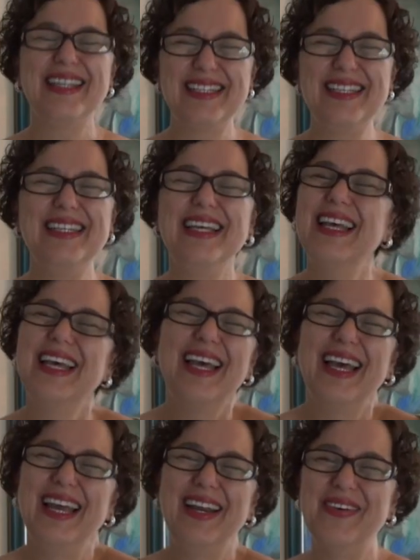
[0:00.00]
it's
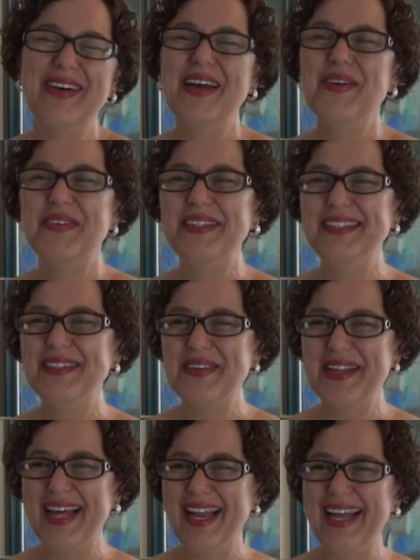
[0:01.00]
anyway, we'll deal
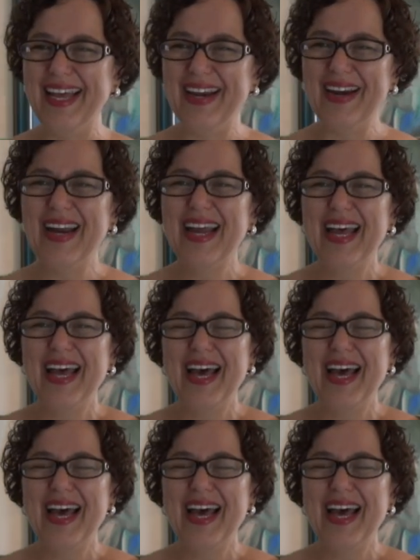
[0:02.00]
with that later.